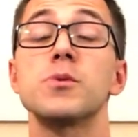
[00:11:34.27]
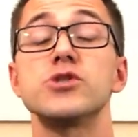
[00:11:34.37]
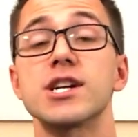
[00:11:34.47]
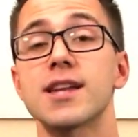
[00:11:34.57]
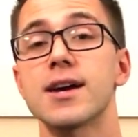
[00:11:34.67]

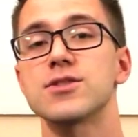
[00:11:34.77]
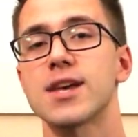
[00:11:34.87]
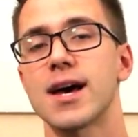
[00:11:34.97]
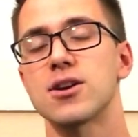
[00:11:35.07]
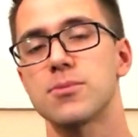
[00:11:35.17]
projectiles
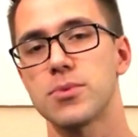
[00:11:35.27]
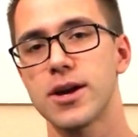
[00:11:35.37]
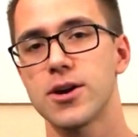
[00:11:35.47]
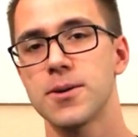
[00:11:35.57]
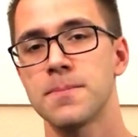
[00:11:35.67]
at our
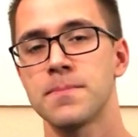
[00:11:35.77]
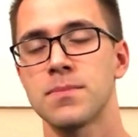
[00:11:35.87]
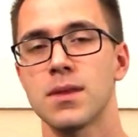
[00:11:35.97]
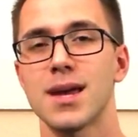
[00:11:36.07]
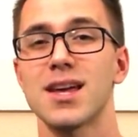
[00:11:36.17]
player.
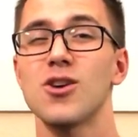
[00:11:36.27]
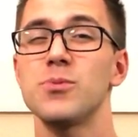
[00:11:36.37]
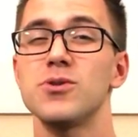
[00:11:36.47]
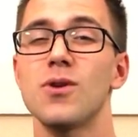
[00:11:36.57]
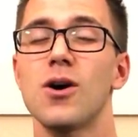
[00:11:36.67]
And I hope
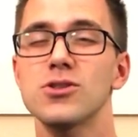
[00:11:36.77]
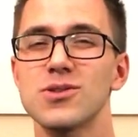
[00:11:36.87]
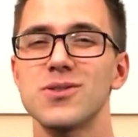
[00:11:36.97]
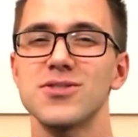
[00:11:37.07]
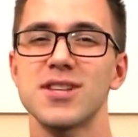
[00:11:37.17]
you also
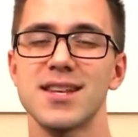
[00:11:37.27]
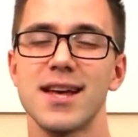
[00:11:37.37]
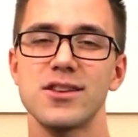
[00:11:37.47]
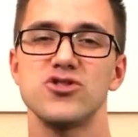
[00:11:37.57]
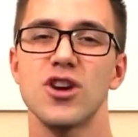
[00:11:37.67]
understand how
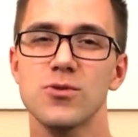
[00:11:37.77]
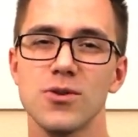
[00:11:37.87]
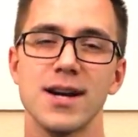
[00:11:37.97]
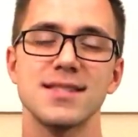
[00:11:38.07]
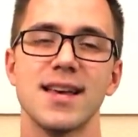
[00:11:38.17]
to
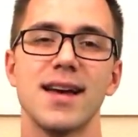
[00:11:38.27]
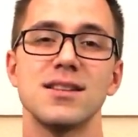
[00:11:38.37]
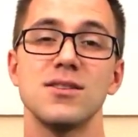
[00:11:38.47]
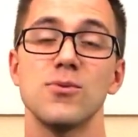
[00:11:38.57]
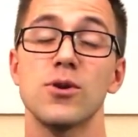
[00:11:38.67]
generalize
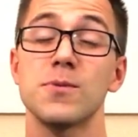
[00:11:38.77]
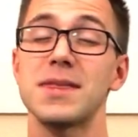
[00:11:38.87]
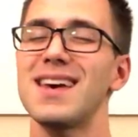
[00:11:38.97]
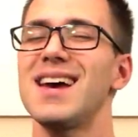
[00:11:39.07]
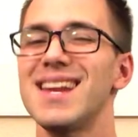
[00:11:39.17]
that to work with
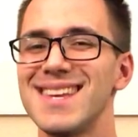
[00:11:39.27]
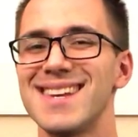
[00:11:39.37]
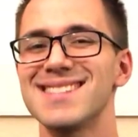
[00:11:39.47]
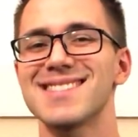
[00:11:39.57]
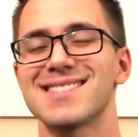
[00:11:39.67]
any
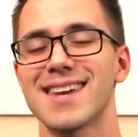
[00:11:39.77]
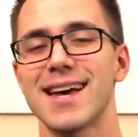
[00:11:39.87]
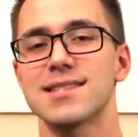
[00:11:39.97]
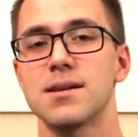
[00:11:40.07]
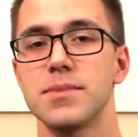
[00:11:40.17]
instance
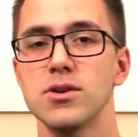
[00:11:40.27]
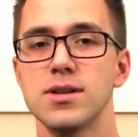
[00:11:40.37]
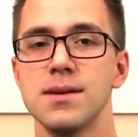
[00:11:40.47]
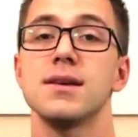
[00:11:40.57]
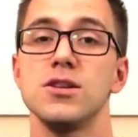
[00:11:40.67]
cast
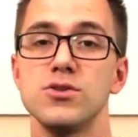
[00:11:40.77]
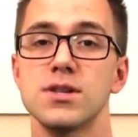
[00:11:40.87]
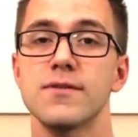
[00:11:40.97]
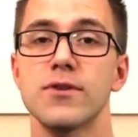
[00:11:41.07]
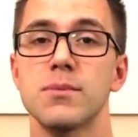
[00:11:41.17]
ability using
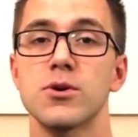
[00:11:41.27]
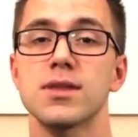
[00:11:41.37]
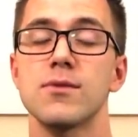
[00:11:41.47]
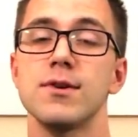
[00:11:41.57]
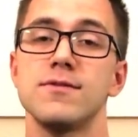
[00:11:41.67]
the framework
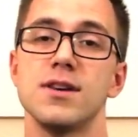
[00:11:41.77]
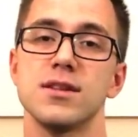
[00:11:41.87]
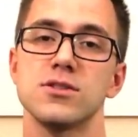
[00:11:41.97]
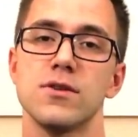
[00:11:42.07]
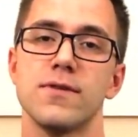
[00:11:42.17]
that we've done
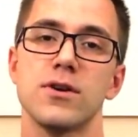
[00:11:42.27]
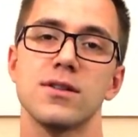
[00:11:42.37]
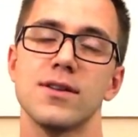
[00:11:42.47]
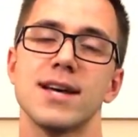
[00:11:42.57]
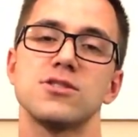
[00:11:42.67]
so far in the
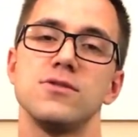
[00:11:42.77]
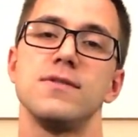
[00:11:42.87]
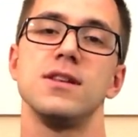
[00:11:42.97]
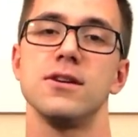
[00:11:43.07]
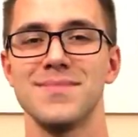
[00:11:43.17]
last two
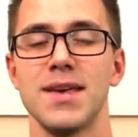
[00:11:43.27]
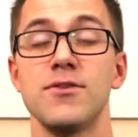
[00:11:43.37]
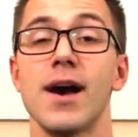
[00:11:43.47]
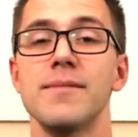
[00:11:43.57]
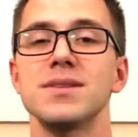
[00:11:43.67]
videos. So if you
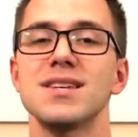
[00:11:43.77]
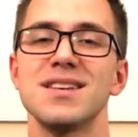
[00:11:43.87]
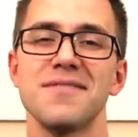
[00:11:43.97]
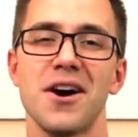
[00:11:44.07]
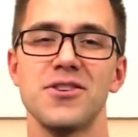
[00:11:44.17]
have been getting
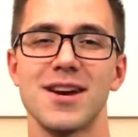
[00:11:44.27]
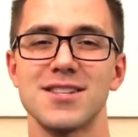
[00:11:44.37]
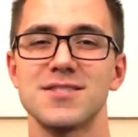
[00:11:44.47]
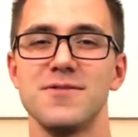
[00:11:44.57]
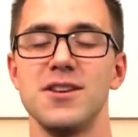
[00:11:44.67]
value out of
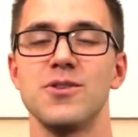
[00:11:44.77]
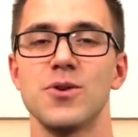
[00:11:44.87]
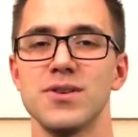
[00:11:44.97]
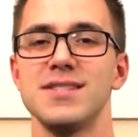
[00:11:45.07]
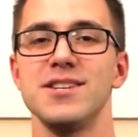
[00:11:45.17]
this video
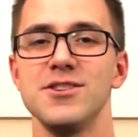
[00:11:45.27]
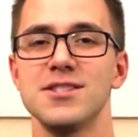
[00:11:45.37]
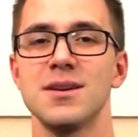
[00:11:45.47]
or the series,